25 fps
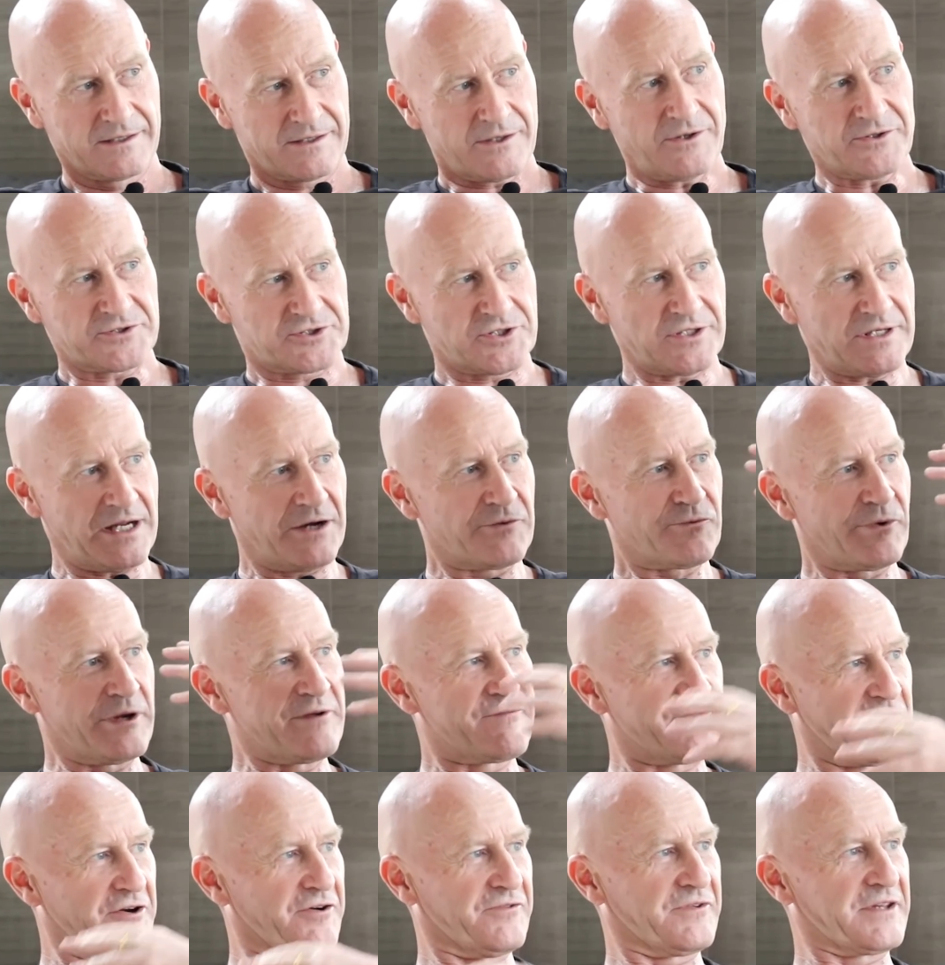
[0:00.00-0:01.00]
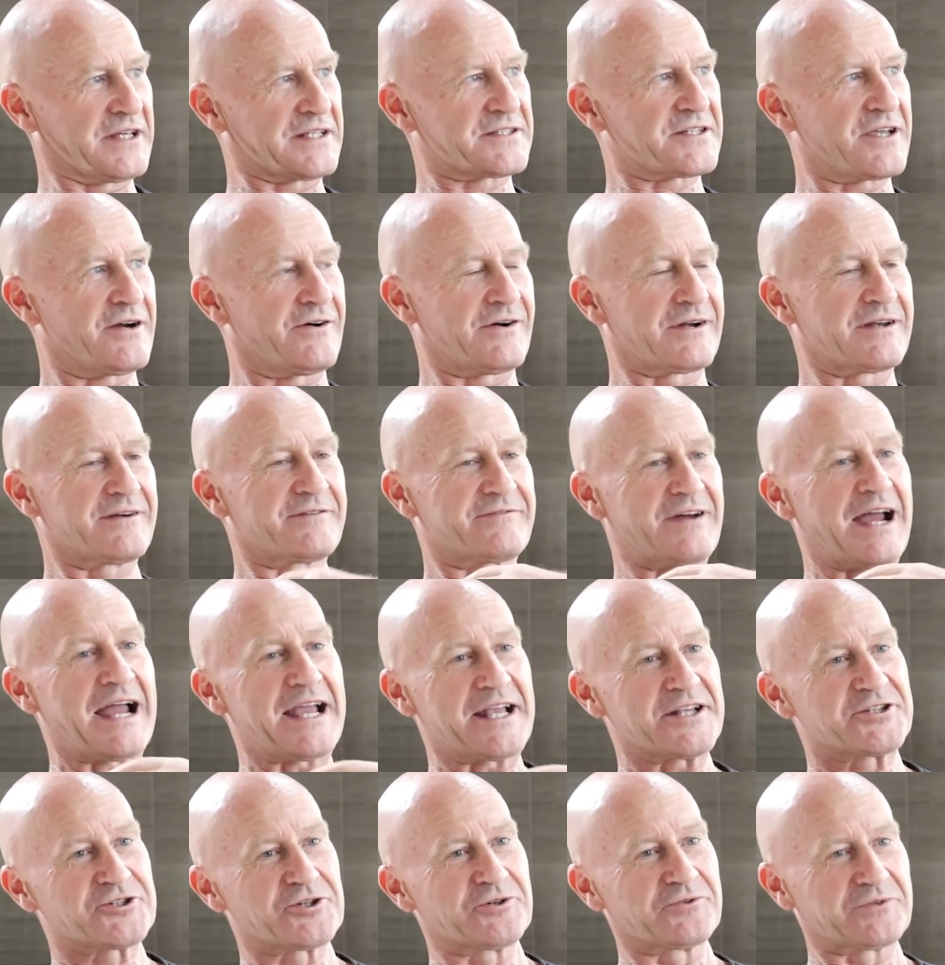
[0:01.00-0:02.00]
God, you know, we've got this kind of
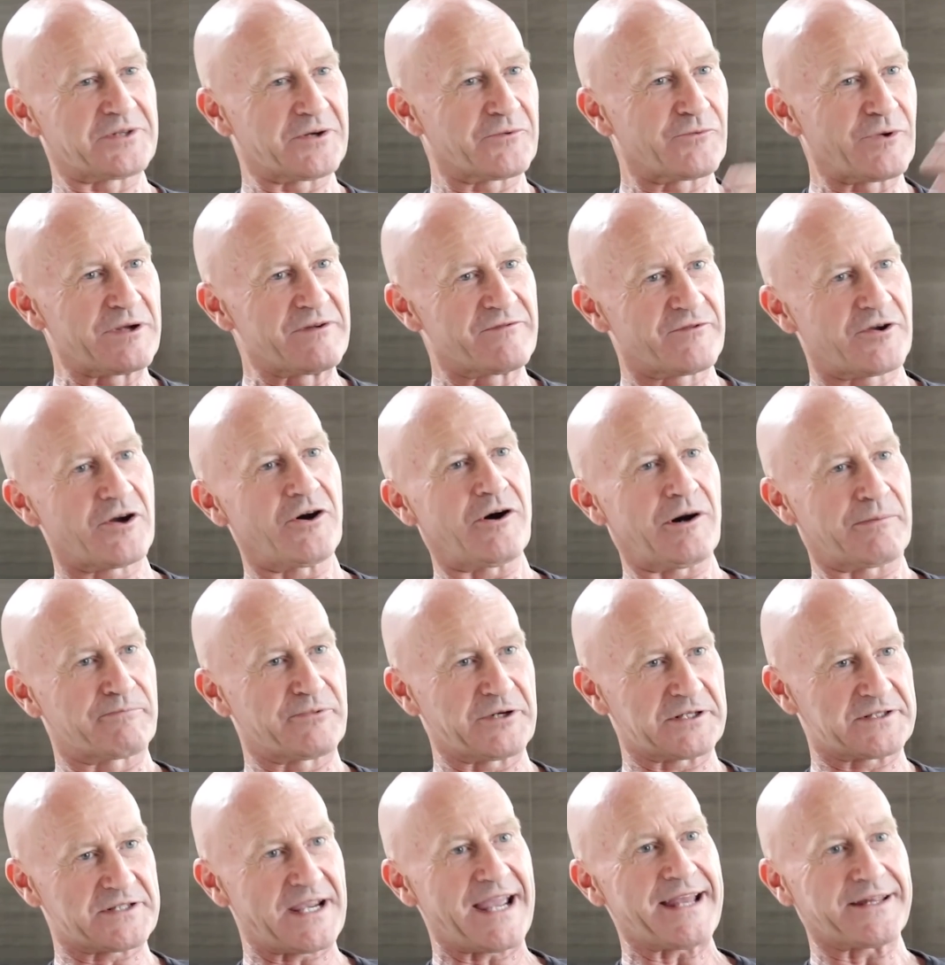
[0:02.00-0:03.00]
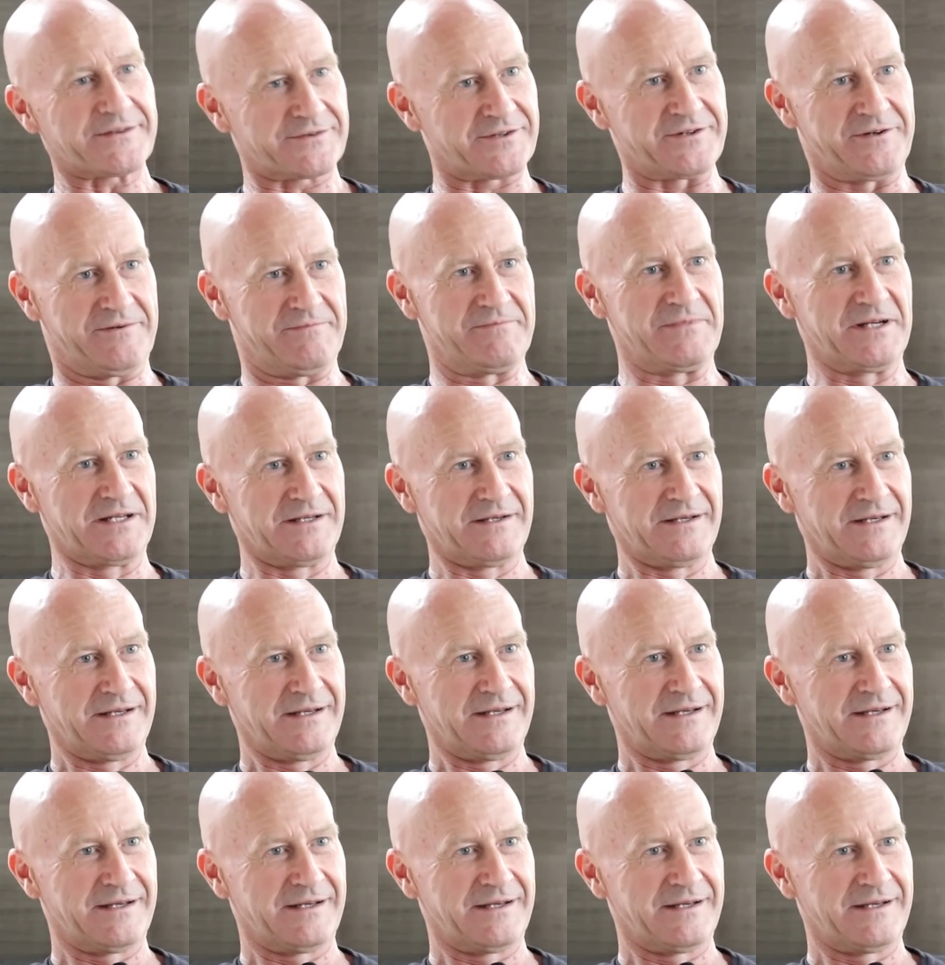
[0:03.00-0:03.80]
attitude that we've got to protect them.